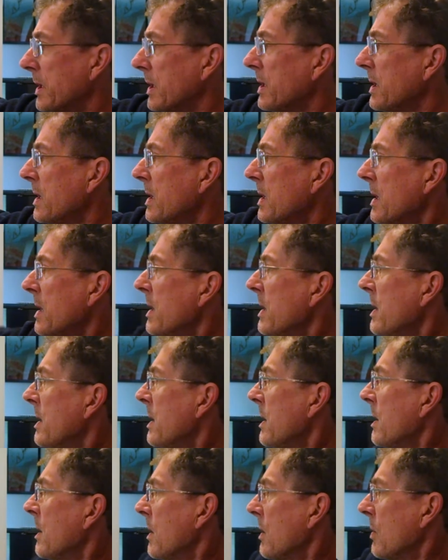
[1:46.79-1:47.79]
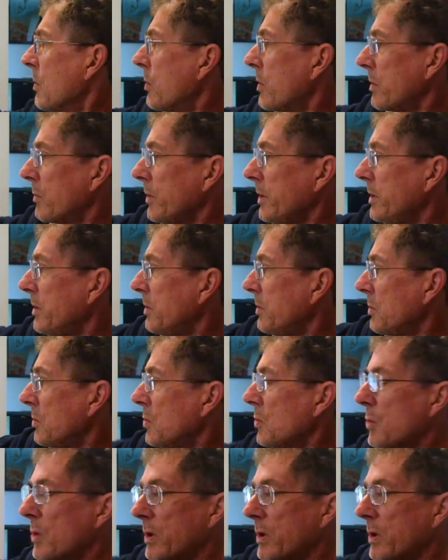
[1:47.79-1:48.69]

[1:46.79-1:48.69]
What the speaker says: What do we do